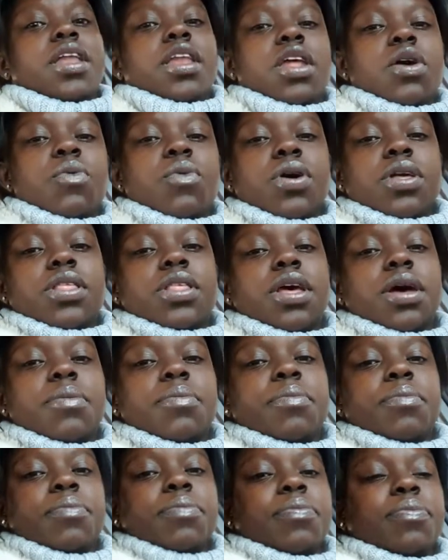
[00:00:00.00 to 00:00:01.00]
there was
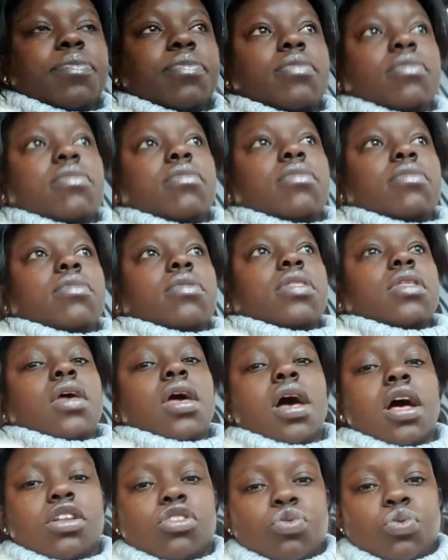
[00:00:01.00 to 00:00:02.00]
a
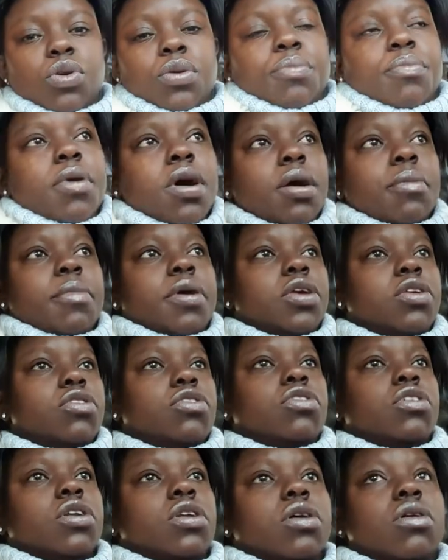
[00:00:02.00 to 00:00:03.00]
twin mom I
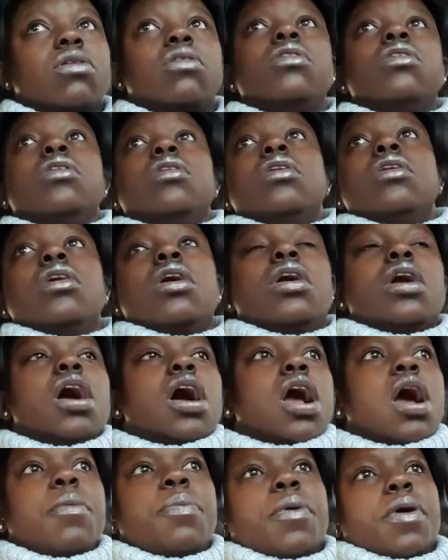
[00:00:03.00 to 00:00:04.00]
used to know, a
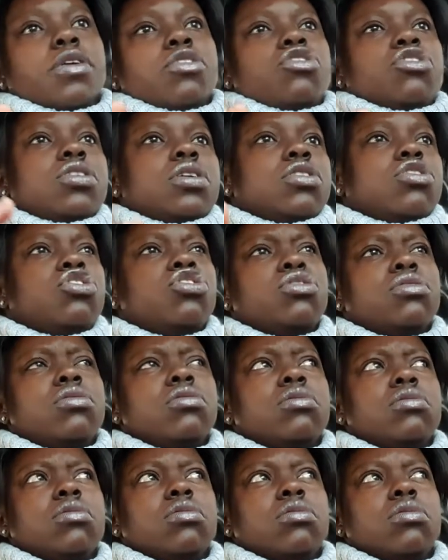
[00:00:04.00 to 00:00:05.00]
couple actually,
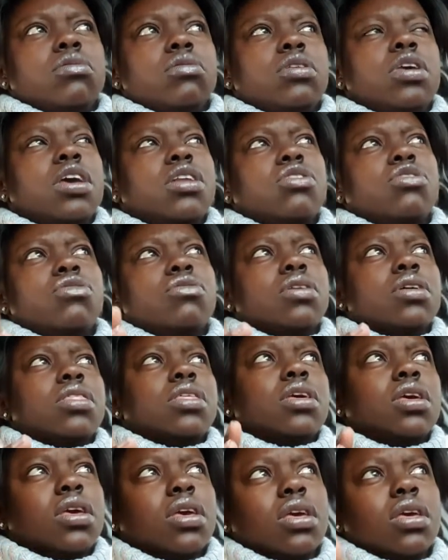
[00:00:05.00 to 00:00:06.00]
two I
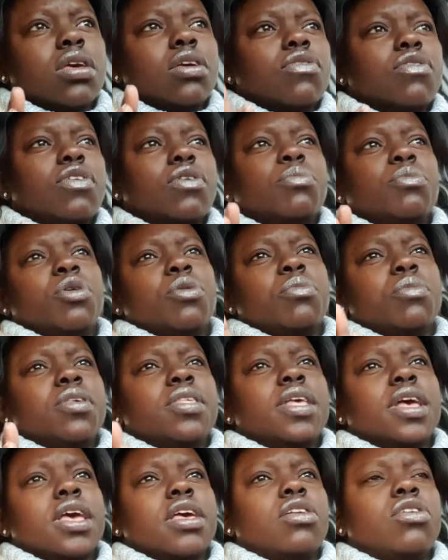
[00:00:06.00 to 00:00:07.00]
think, if I'm not
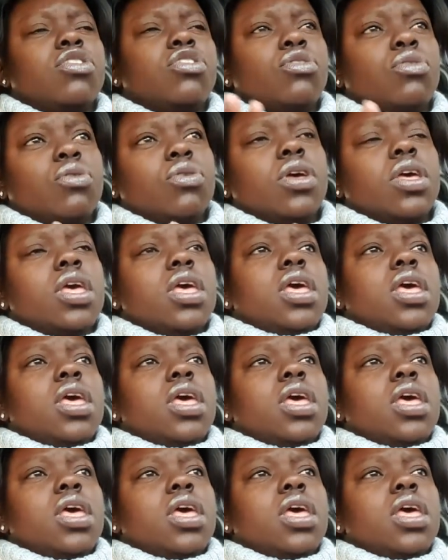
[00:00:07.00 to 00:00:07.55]
mistaken, two.